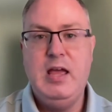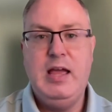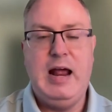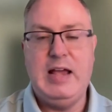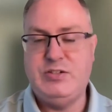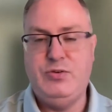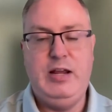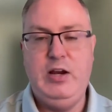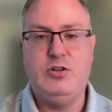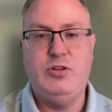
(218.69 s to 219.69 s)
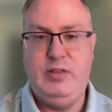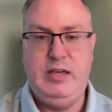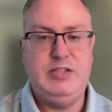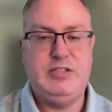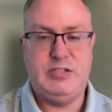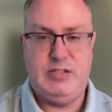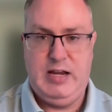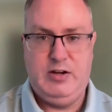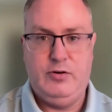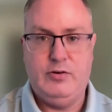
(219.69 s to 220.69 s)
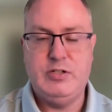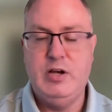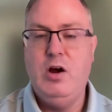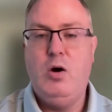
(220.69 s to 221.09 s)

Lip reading: it has to adhere to these standards.